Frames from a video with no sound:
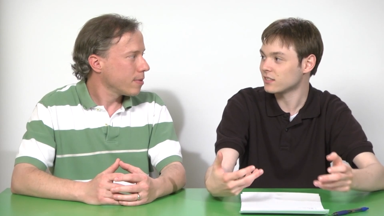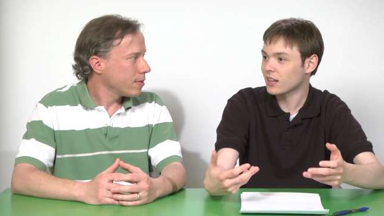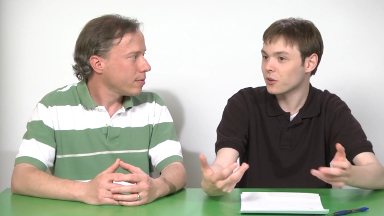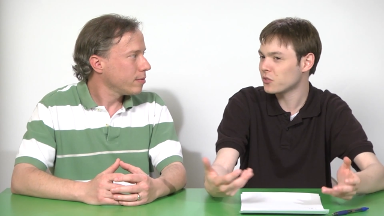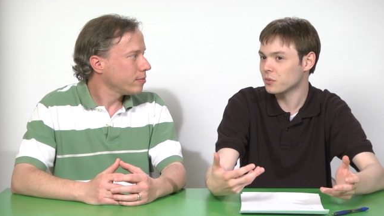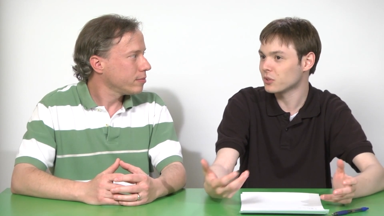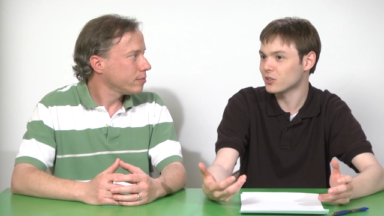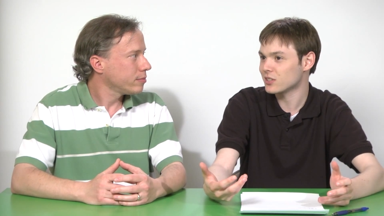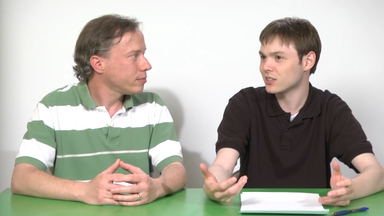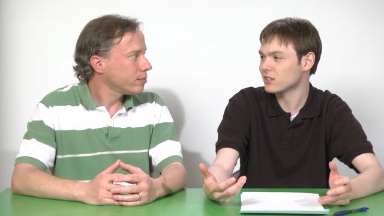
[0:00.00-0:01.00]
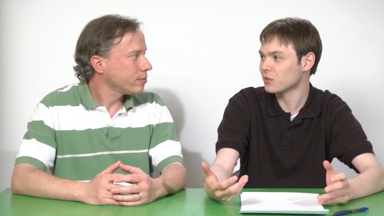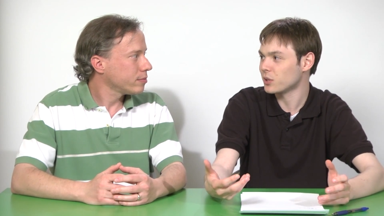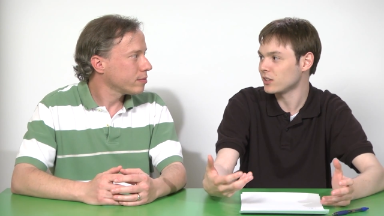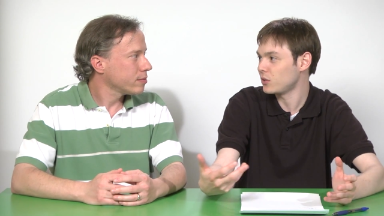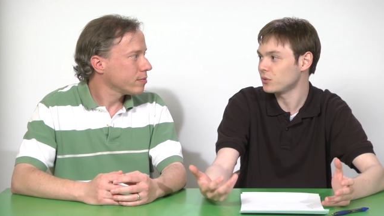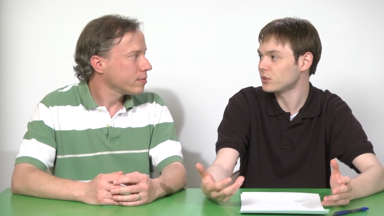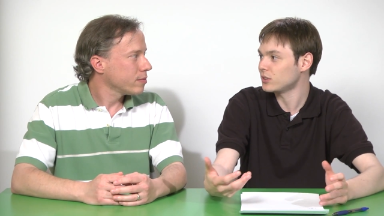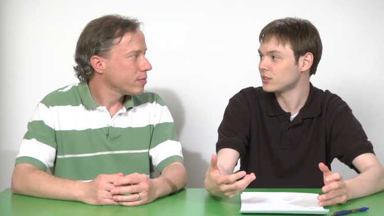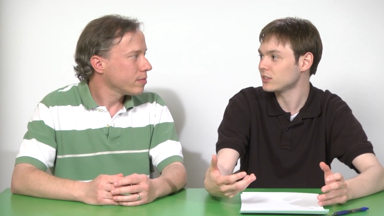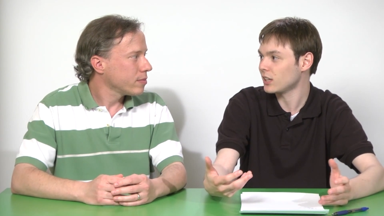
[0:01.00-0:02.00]
Speaker 1: Is, how similar is this to what
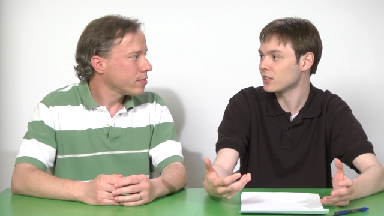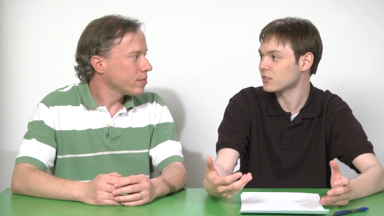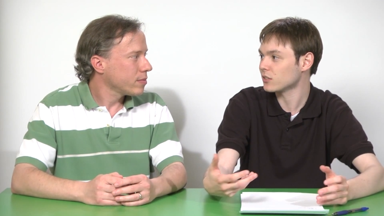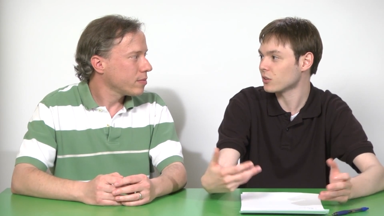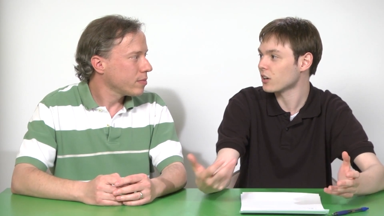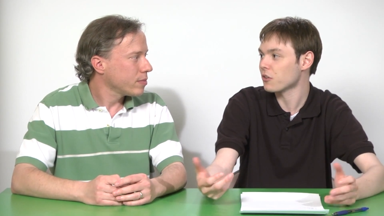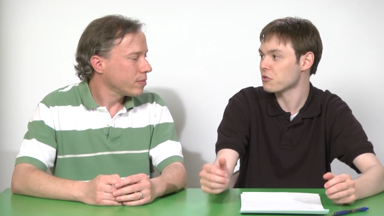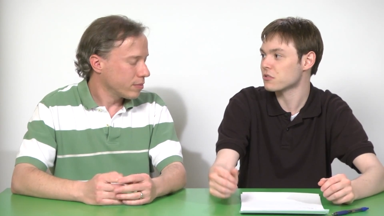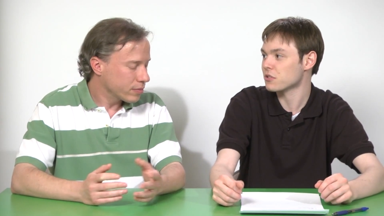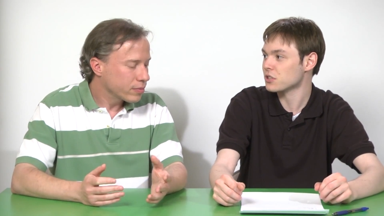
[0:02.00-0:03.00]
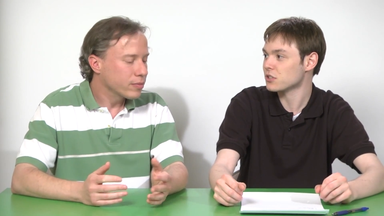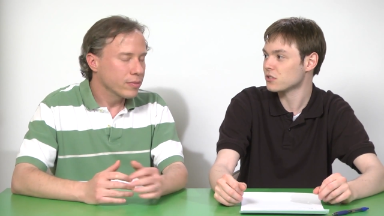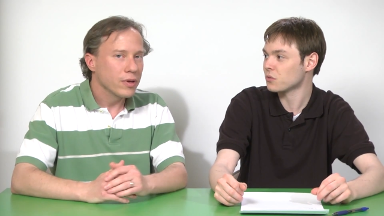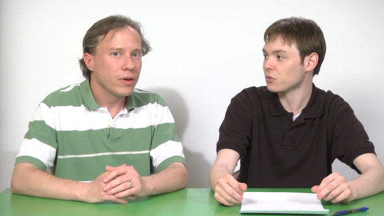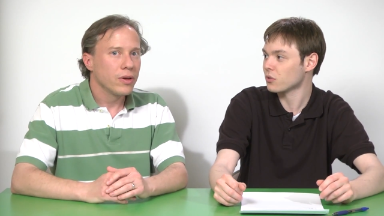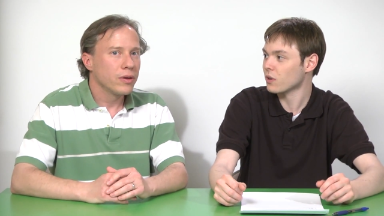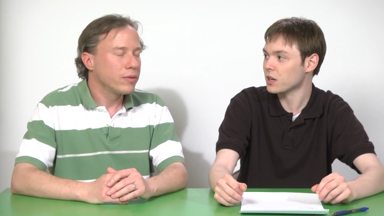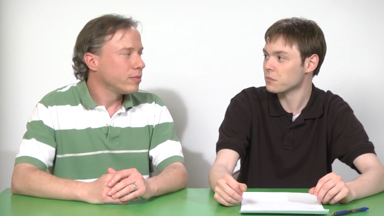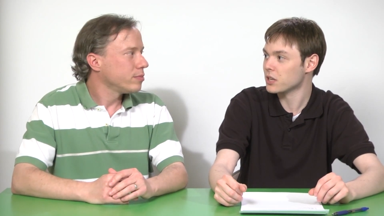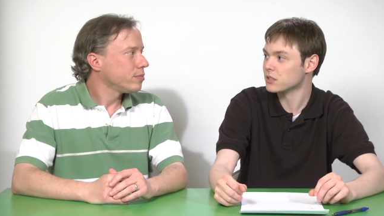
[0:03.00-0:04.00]
Google does or other search engines when they're
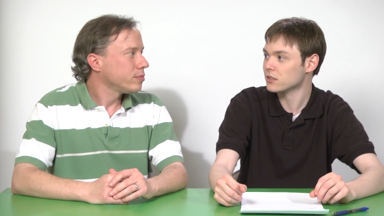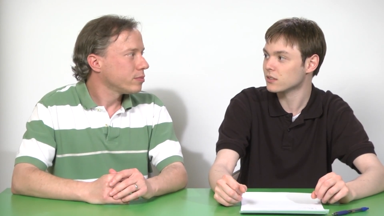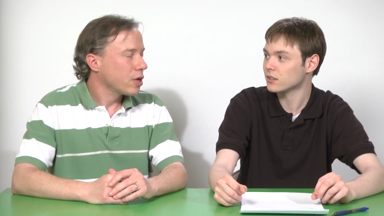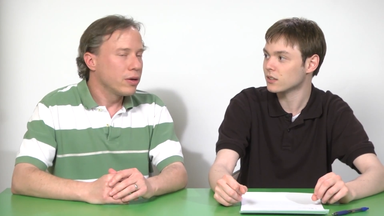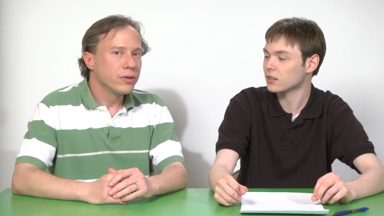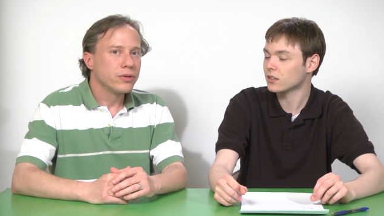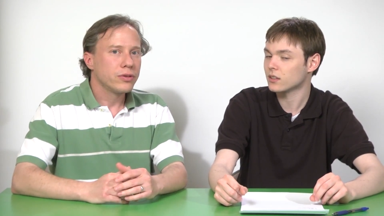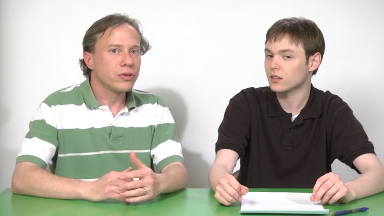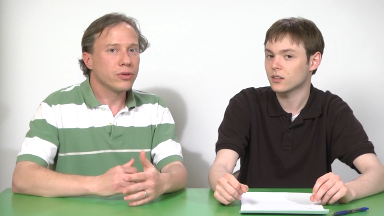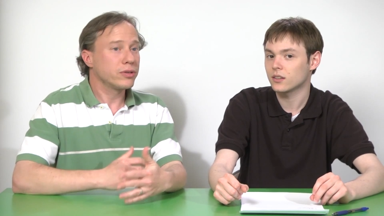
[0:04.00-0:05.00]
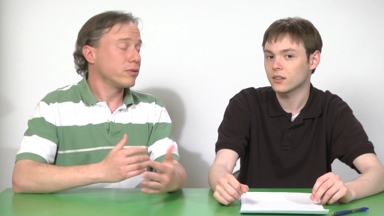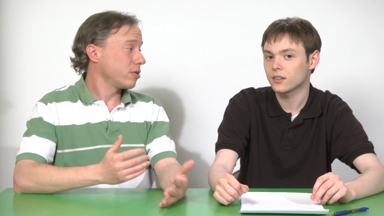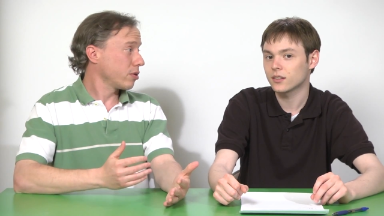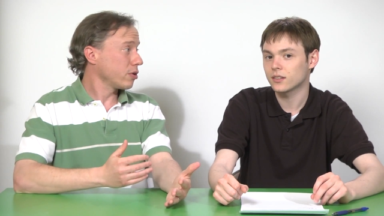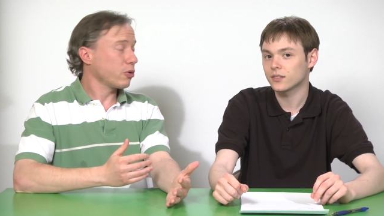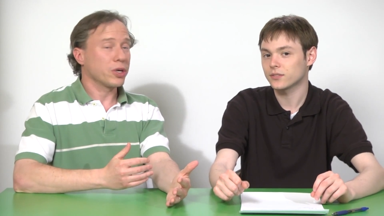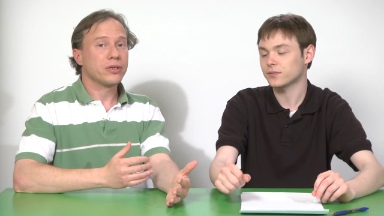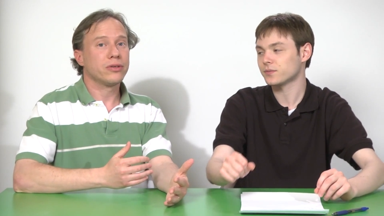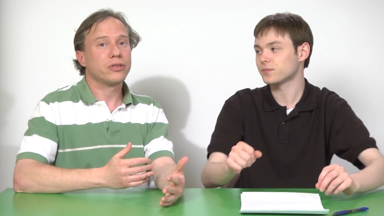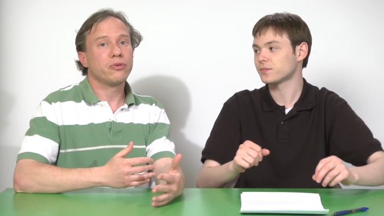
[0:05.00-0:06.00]
ranking pages?
Speaker 2: So this is a good
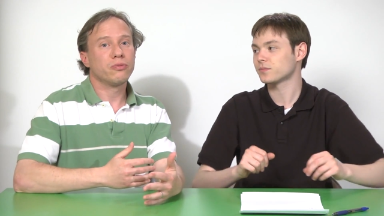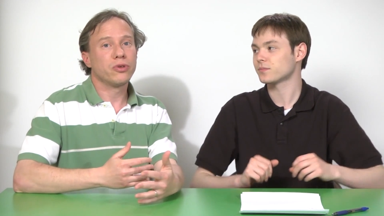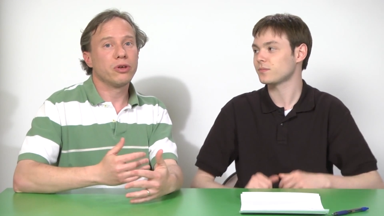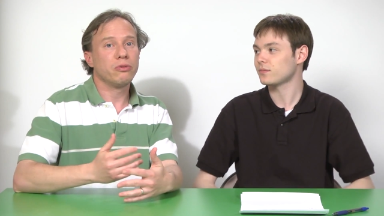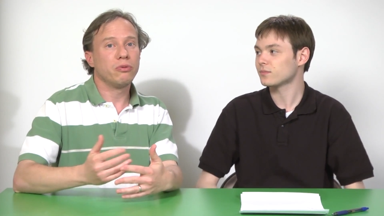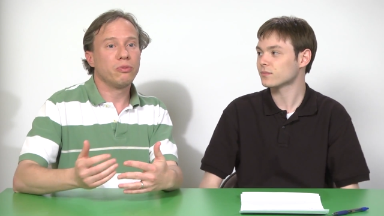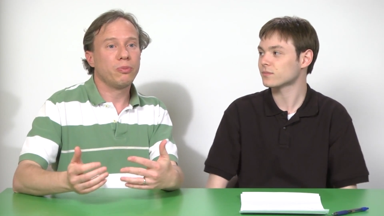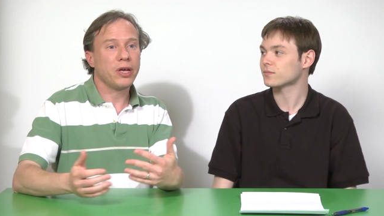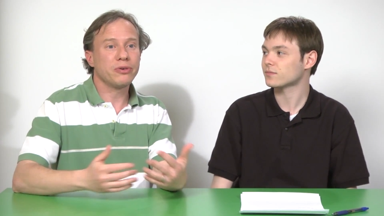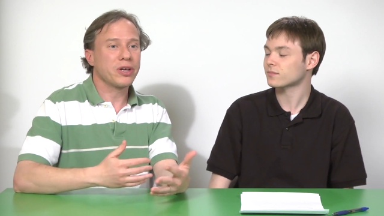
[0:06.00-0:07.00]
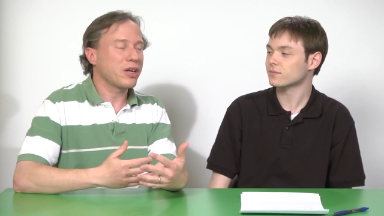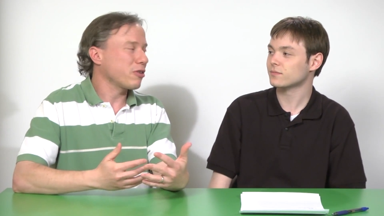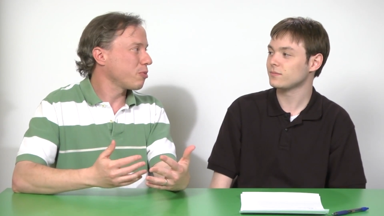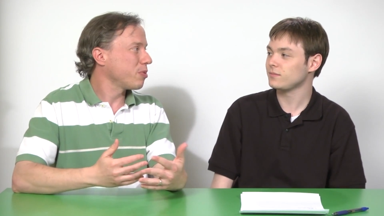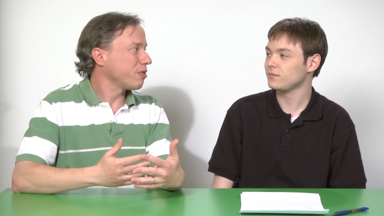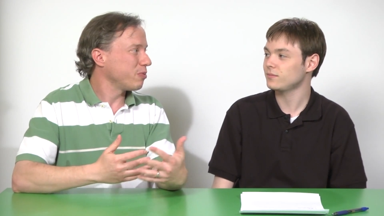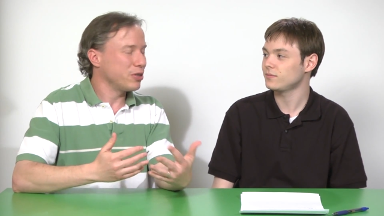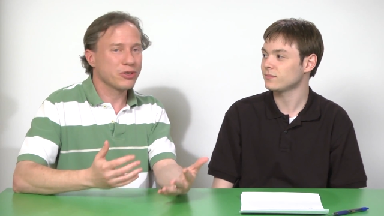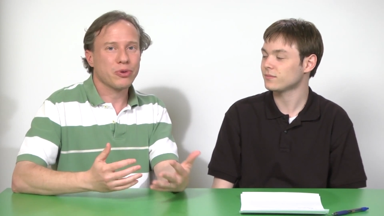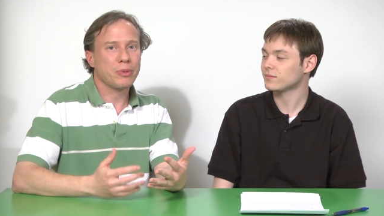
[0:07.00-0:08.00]
question. So the PageRank algorithm that we
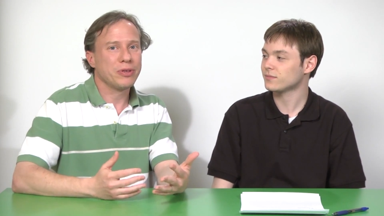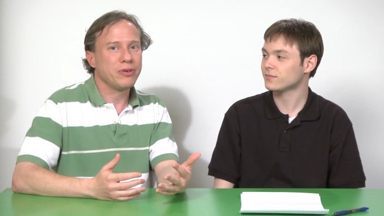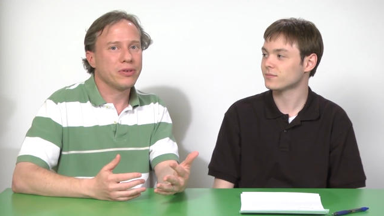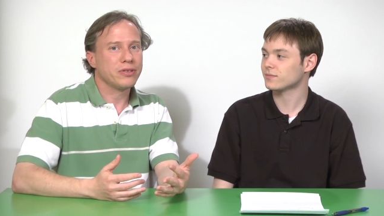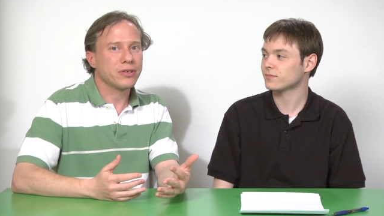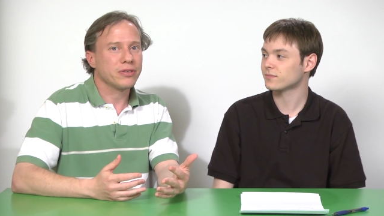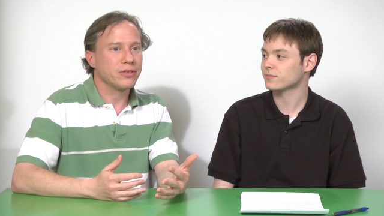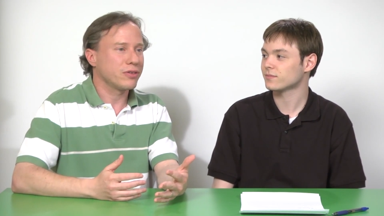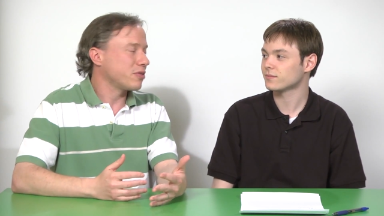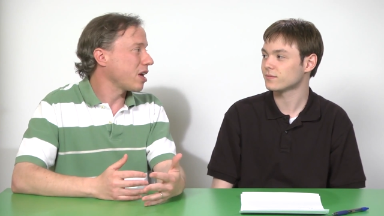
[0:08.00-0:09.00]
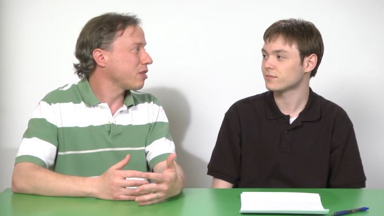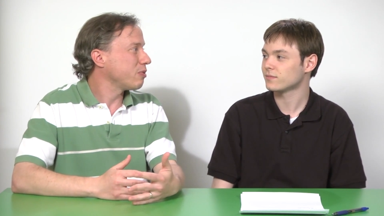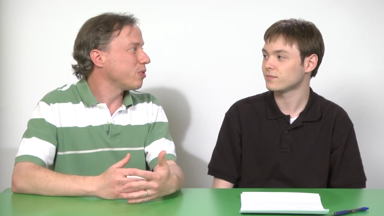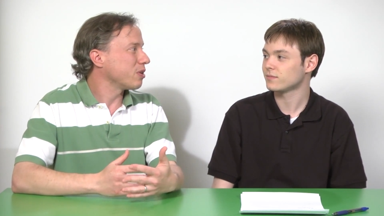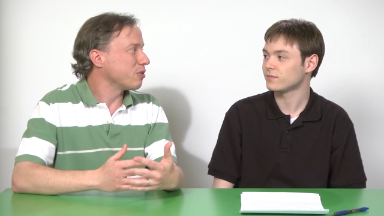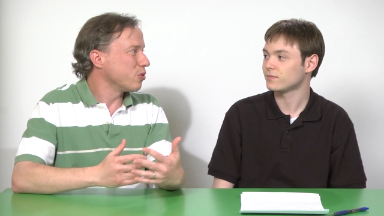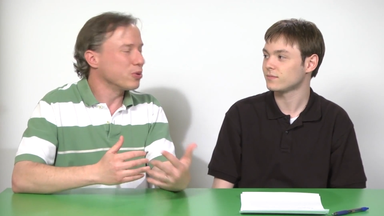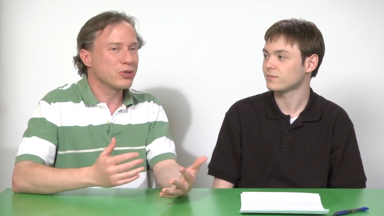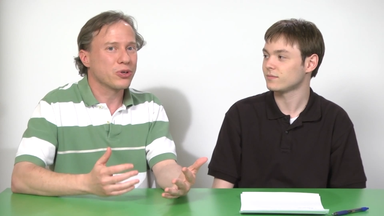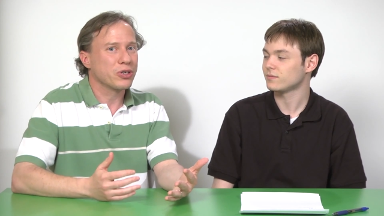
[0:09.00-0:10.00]
described in Unit 6 is exactly what
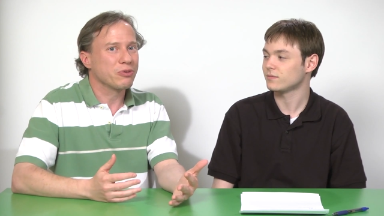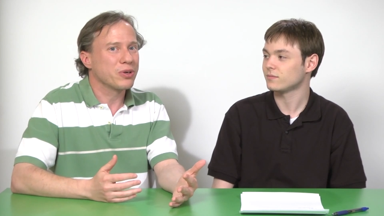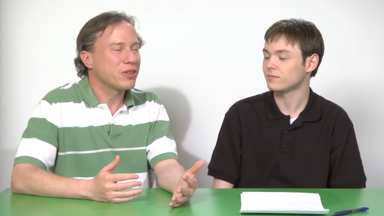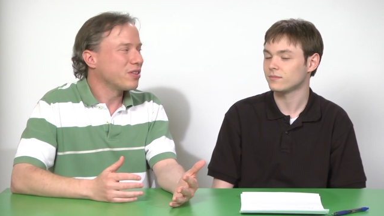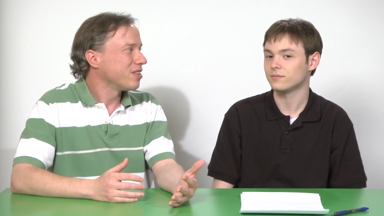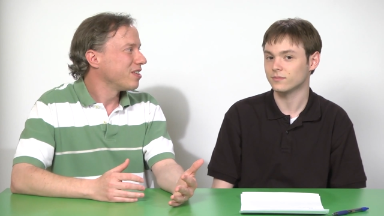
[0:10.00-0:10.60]
Google started with.